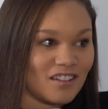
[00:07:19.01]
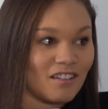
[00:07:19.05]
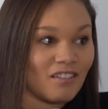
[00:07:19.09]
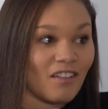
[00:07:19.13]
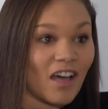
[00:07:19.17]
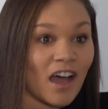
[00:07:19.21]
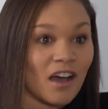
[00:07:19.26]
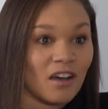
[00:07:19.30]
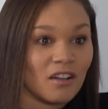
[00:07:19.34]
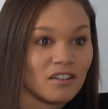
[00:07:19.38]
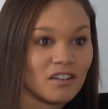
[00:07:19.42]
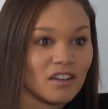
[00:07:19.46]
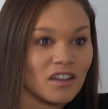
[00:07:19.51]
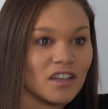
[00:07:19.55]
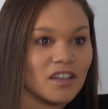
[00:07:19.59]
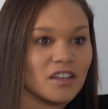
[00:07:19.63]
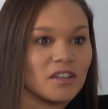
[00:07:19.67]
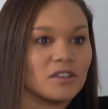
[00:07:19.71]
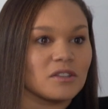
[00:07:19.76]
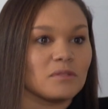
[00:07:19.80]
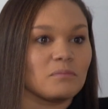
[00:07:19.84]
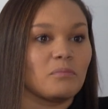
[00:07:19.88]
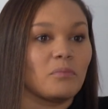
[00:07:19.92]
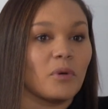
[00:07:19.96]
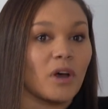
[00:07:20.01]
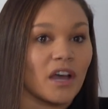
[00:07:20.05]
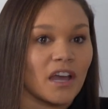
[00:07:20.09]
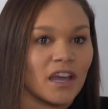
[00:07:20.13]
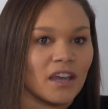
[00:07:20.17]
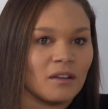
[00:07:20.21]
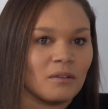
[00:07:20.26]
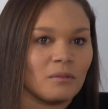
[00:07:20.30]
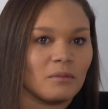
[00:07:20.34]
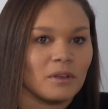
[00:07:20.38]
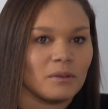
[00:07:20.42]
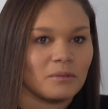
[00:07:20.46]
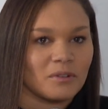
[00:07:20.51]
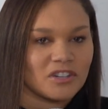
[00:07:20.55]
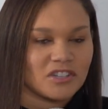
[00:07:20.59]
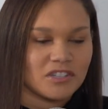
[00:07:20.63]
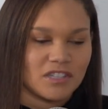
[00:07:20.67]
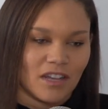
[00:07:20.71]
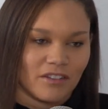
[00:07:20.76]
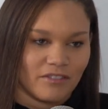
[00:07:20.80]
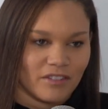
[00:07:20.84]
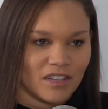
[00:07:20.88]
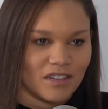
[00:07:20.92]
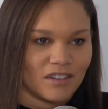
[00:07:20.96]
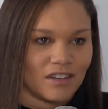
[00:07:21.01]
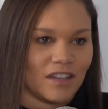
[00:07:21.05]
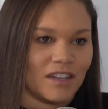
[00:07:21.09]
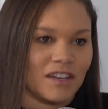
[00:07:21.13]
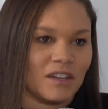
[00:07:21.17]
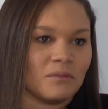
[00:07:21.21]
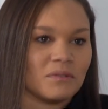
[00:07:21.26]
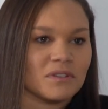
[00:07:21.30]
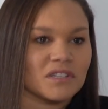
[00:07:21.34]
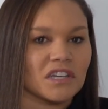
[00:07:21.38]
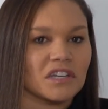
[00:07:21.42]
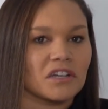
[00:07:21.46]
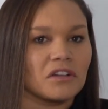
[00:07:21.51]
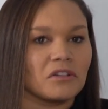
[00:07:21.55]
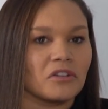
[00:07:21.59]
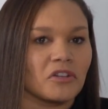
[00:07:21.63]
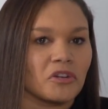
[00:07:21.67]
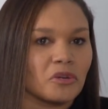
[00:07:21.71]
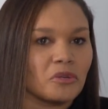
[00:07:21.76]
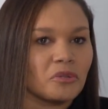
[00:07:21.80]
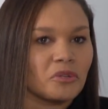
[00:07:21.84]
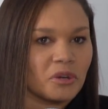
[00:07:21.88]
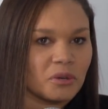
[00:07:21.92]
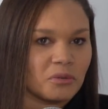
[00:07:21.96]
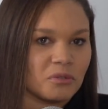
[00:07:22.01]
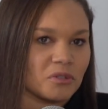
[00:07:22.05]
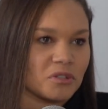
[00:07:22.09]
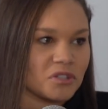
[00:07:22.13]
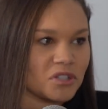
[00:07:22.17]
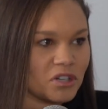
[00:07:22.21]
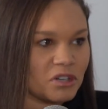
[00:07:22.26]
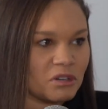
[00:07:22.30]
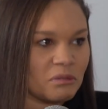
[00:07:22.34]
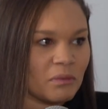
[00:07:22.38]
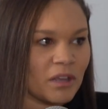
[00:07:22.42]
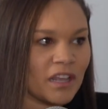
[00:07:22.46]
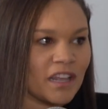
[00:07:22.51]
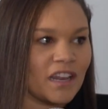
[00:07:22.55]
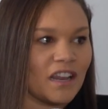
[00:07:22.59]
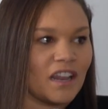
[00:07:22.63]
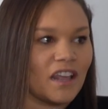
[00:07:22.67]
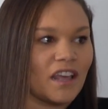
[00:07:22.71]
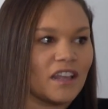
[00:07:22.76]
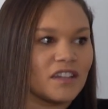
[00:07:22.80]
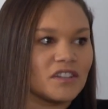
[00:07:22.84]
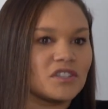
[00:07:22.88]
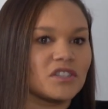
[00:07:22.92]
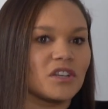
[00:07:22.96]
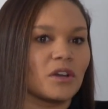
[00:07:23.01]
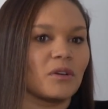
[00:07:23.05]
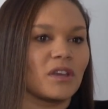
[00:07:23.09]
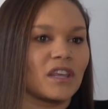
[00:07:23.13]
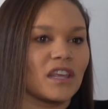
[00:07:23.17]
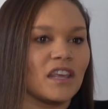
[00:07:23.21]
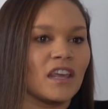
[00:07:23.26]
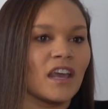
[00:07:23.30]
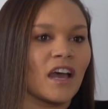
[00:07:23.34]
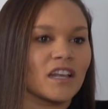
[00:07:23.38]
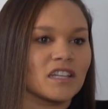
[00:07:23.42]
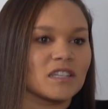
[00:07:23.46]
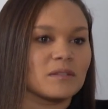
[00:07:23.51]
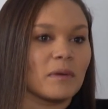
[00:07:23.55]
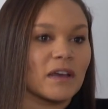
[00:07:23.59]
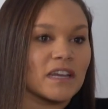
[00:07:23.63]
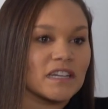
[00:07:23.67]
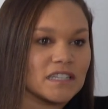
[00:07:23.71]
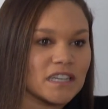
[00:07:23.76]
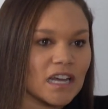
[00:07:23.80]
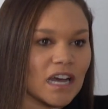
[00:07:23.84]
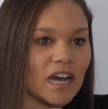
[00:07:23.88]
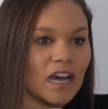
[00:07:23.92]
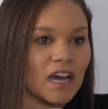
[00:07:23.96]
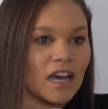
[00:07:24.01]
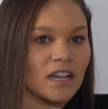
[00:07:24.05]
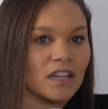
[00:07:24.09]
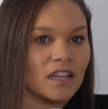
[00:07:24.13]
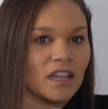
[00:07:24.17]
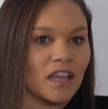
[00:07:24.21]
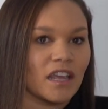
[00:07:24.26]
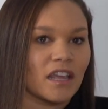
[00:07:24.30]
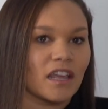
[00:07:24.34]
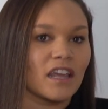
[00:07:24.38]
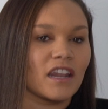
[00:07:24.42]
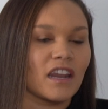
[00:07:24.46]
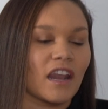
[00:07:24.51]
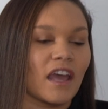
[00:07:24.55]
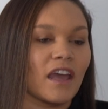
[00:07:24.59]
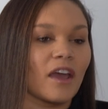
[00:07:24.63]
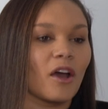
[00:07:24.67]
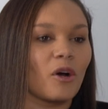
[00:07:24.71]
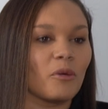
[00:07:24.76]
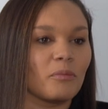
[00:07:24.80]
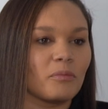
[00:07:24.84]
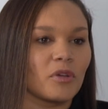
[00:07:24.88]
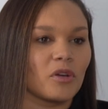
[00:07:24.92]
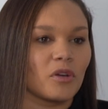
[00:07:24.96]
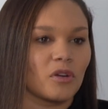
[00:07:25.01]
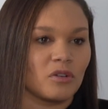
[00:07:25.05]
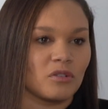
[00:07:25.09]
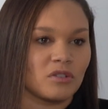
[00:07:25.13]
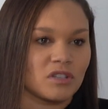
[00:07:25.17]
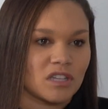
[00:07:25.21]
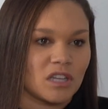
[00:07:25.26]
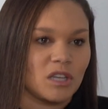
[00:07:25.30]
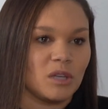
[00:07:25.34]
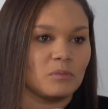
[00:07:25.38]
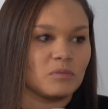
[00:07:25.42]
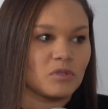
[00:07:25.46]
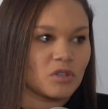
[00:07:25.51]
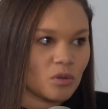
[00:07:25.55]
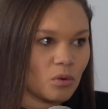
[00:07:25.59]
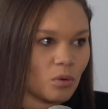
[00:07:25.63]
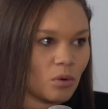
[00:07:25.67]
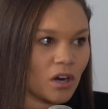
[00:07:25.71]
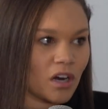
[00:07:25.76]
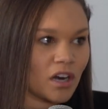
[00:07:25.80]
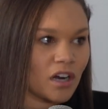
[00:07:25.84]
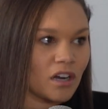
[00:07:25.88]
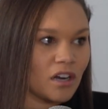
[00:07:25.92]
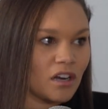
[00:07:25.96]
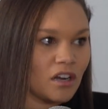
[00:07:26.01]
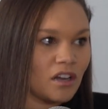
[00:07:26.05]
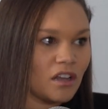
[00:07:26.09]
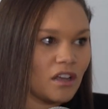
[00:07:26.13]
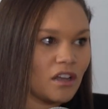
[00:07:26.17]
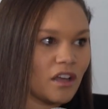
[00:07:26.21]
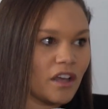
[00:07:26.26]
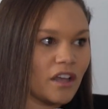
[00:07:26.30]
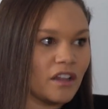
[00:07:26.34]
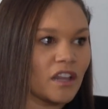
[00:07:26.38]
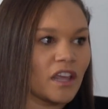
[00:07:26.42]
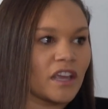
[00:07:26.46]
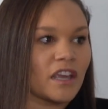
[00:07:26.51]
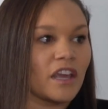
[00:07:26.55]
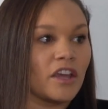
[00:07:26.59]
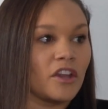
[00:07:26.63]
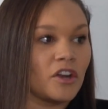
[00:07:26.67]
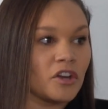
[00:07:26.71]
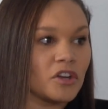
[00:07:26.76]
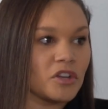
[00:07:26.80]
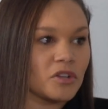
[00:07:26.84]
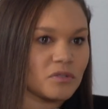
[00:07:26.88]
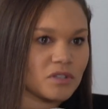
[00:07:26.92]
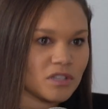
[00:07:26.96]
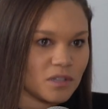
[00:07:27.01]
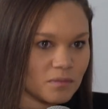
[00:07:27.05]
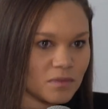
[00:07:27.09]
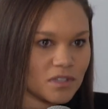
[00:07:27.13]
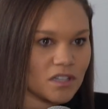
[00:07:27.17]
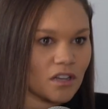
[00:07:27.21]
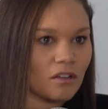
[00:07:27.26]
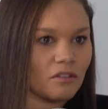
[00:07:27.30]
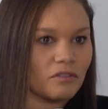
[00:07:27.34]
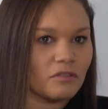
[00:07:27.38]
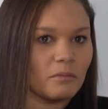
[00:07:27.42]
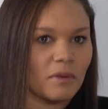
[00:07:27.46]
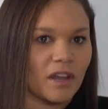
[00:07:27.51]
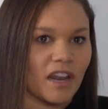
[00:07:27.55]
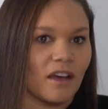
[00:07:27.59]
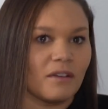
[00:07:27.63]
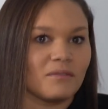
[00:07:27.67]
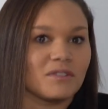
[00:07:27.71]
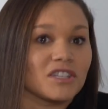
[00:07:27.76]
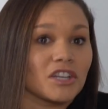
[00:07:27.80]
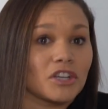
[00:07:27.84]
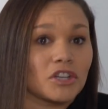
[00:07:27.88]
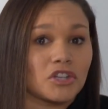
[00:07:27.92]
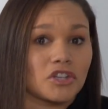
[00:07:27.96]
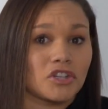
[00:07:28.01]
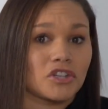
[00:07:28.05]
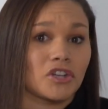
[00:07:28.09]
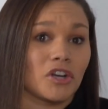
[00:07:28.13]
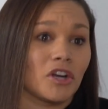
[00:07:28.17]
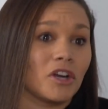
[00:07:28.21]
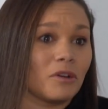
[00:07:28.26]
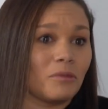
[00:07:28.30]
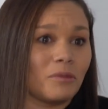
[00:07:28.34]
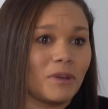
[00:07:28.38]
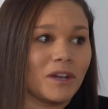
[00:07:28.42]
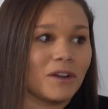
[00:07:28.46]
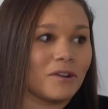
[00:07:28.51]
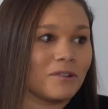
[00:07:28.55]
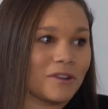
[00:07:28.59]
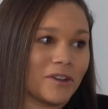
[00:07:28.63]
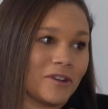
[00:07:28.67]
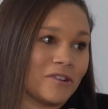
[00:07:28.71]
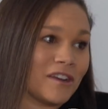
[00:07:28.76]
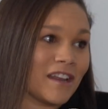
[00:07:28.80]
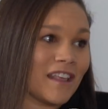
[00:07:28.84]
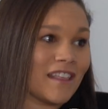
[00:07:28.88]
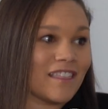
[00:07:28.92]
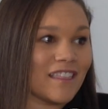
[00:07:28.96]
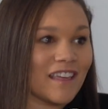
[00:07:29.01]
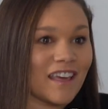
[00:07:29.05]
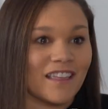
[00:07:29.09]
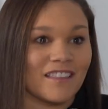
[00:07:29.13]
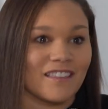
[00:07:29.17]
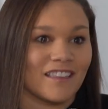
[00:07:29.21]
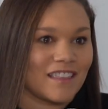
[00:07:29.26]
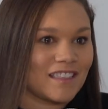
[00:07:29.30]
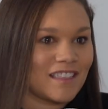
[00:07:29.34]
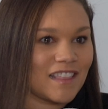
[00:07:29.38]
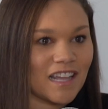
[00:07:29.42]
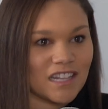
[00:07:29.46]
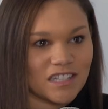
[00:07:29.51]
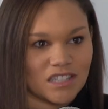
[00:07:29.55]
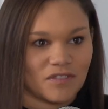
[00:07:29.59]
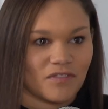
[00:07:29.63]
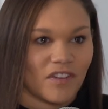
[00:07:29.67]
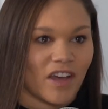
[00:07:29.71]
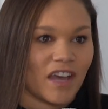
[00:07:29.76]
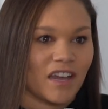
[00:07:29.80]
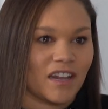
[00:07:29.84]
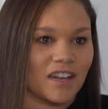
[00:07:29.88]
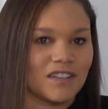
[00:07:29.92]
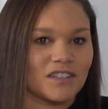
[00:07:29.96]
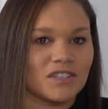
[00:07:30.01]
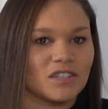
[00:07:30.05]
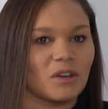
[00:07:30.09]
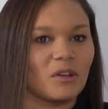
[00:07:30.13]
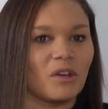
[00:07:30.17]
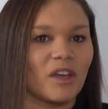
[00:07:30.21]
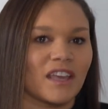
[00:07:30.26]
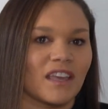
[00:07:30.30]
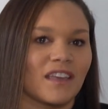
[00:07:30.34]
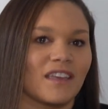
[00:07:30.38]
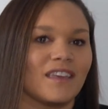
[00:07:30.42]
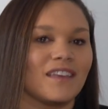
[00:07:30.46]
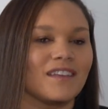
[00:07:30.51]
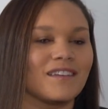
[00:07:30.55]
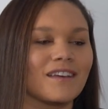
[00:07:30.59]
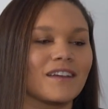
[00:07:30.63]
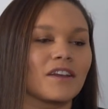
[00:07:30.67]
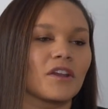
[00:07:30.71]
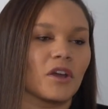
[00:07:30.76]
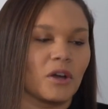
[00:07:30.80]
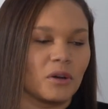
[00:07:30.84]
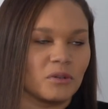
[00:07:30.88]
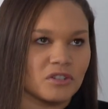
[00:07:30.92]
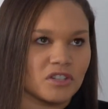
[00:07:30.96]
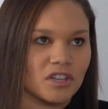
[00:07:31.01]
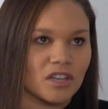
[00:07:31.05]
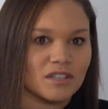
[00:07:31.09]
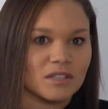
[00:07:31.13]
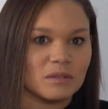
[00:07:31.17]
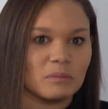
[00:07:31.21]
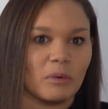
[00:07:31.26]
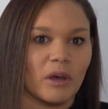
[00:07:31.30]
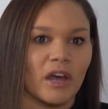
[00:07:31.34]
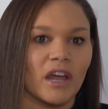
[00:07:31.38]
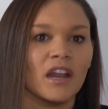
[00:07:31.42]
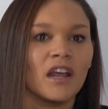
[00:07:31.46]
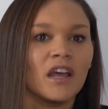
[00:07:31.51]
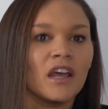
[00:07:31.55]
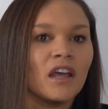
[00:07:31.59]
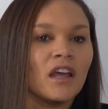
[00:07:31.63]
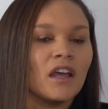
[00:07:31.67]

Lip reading: allowed. But we were 7, and it was like a little local tournament. And so he asked my dad, like, can I help the girls keep score? And like introduce himself. But I was like, sure, we don't know anything. Like, that's fine. And so like he did coach us. But